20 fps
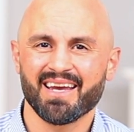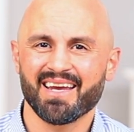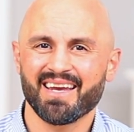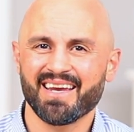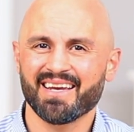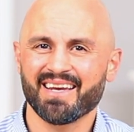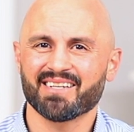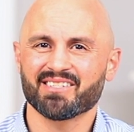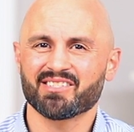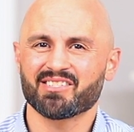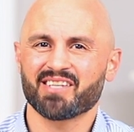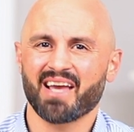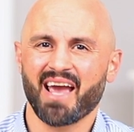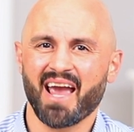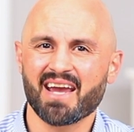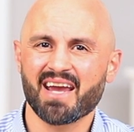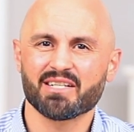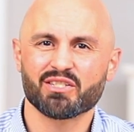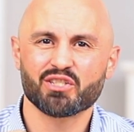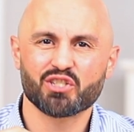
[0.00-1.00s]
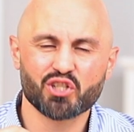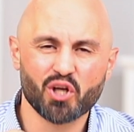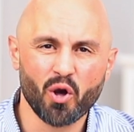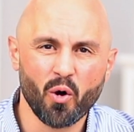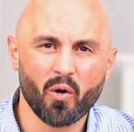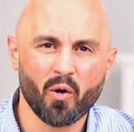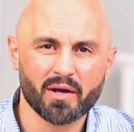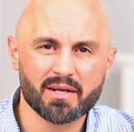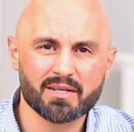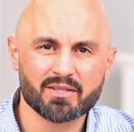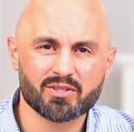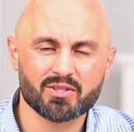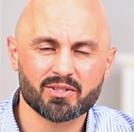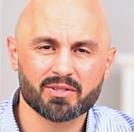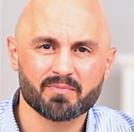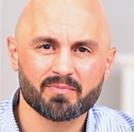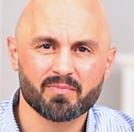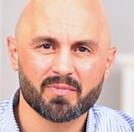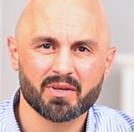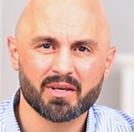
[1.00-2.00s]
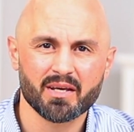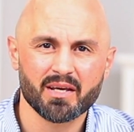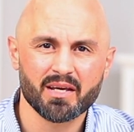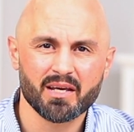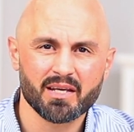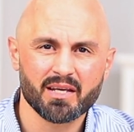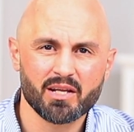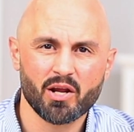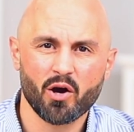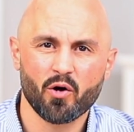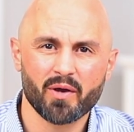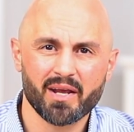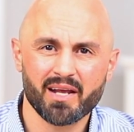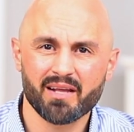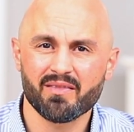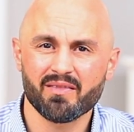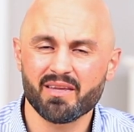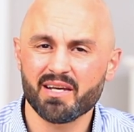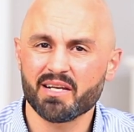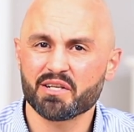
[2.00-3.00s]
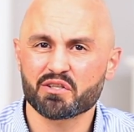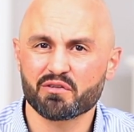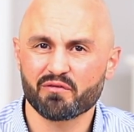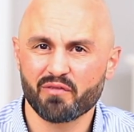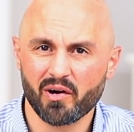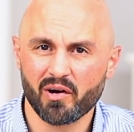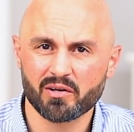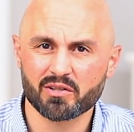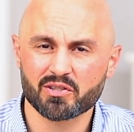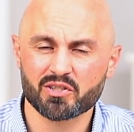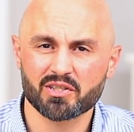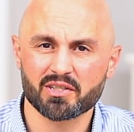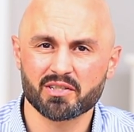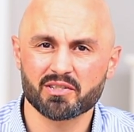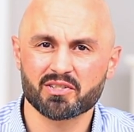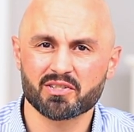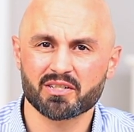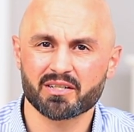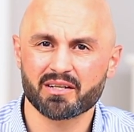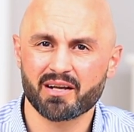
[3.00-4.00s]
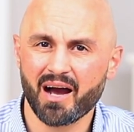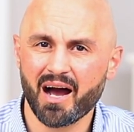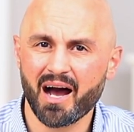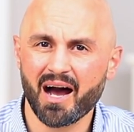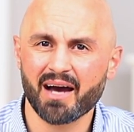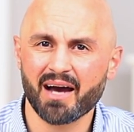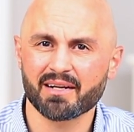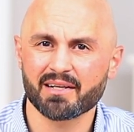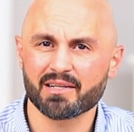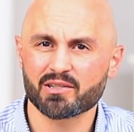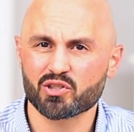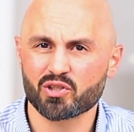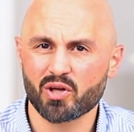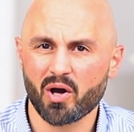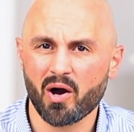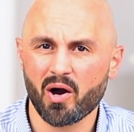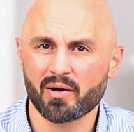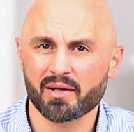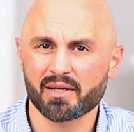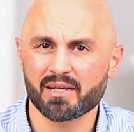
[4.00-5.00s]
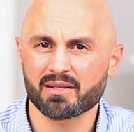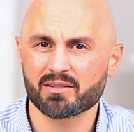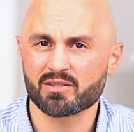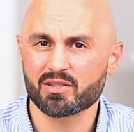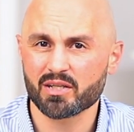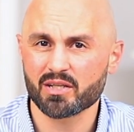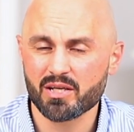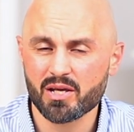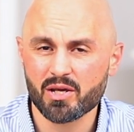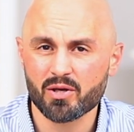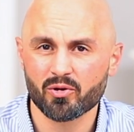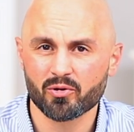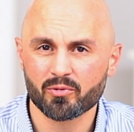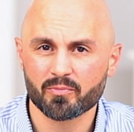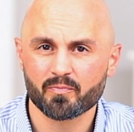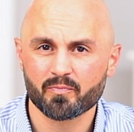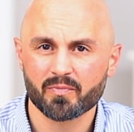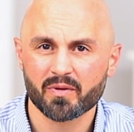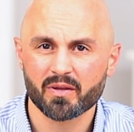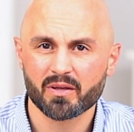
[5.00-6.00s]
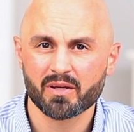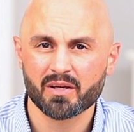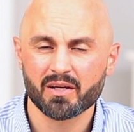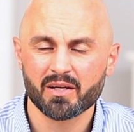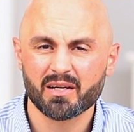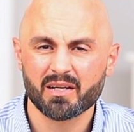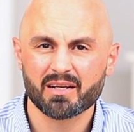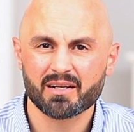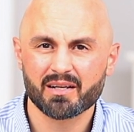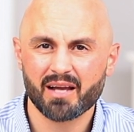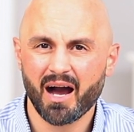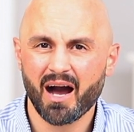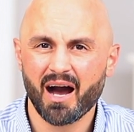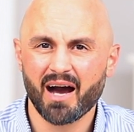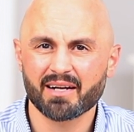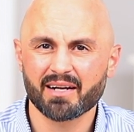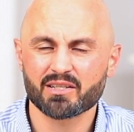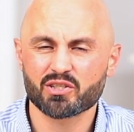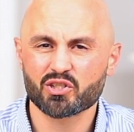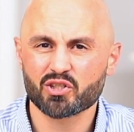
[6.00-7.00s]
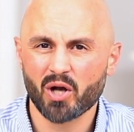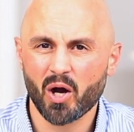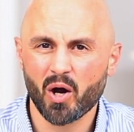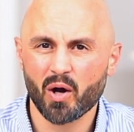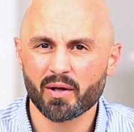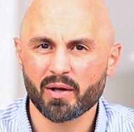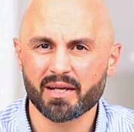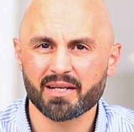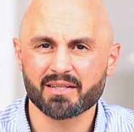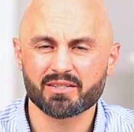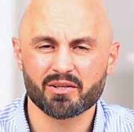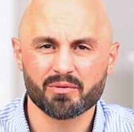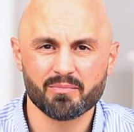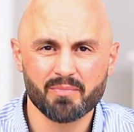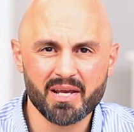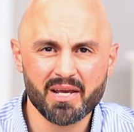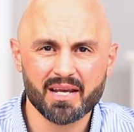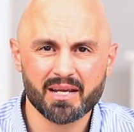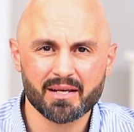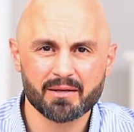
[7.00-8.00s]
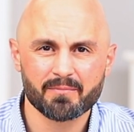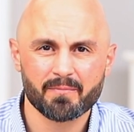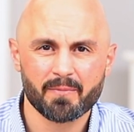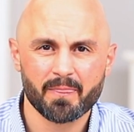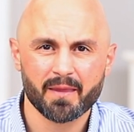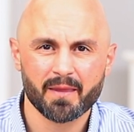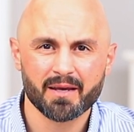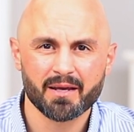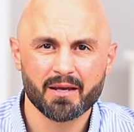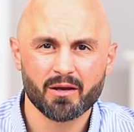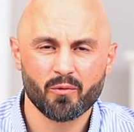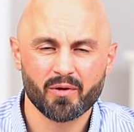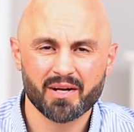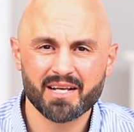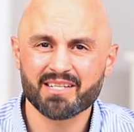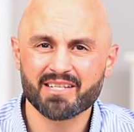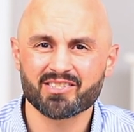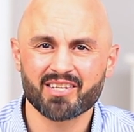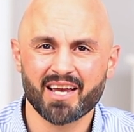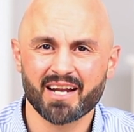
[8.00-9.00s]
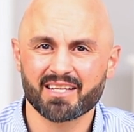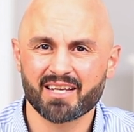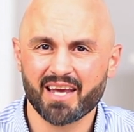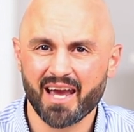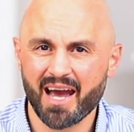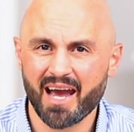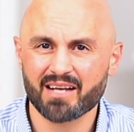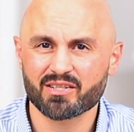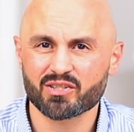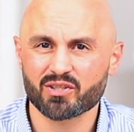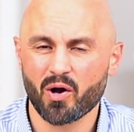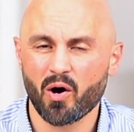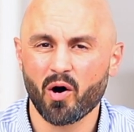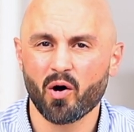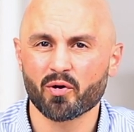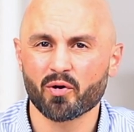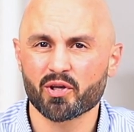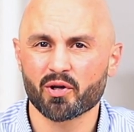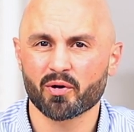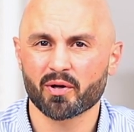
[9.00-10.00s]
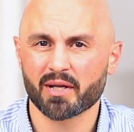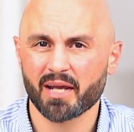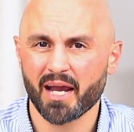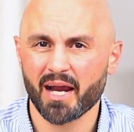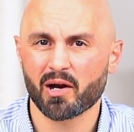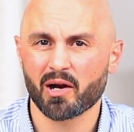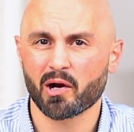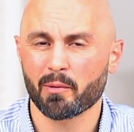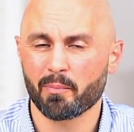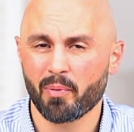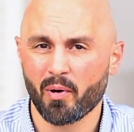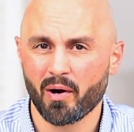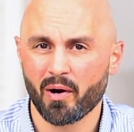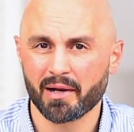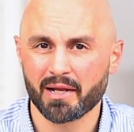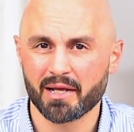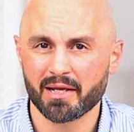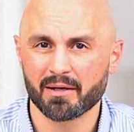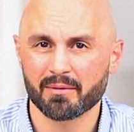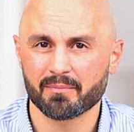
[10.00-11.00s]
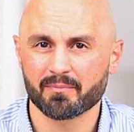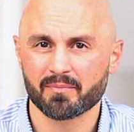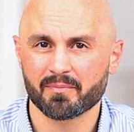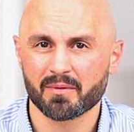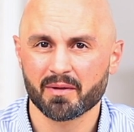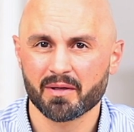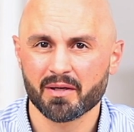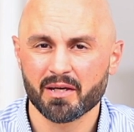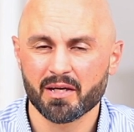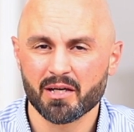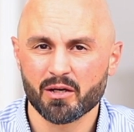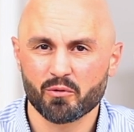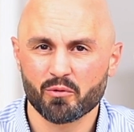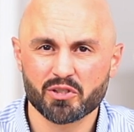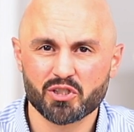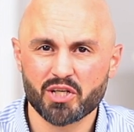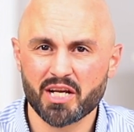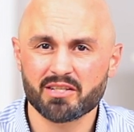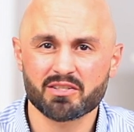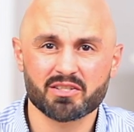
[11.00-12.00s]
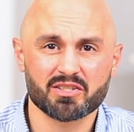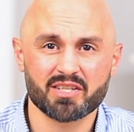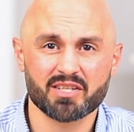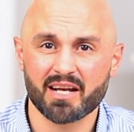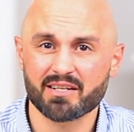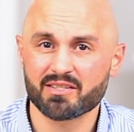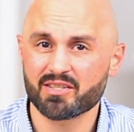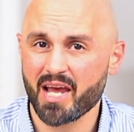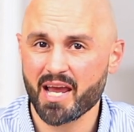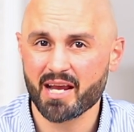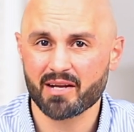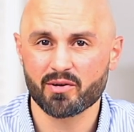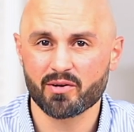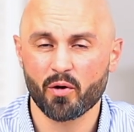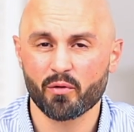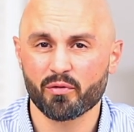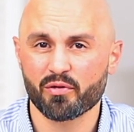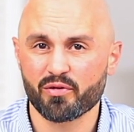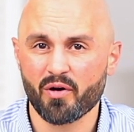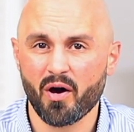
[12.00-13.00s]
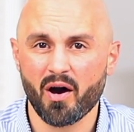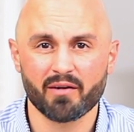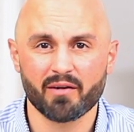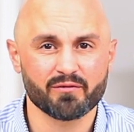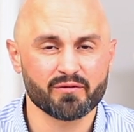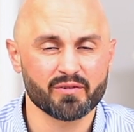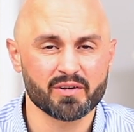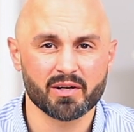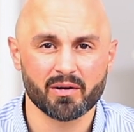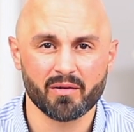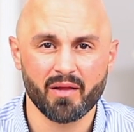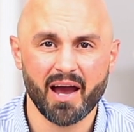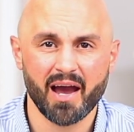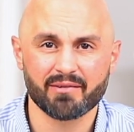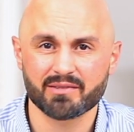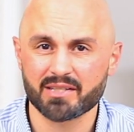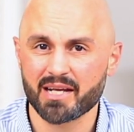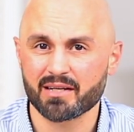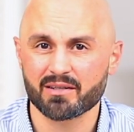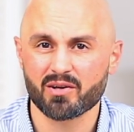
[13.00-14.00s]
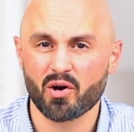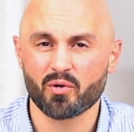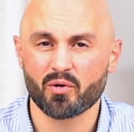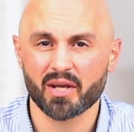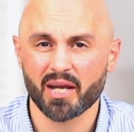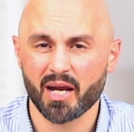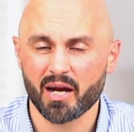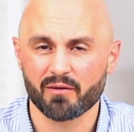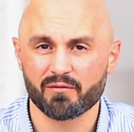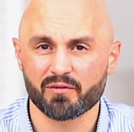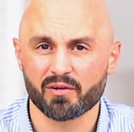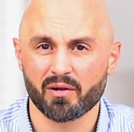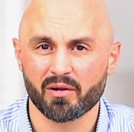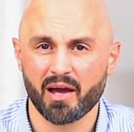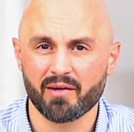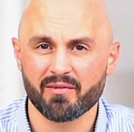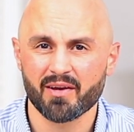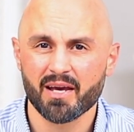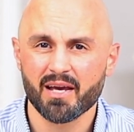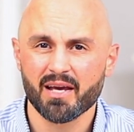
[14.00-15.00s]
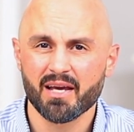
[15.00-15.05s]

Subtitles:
is a choice. You know, in these verses, God is talking to you. God is talking to me. When he said, cast all your care upon him. When Jesus said, take no thought for your life, take no care for your life,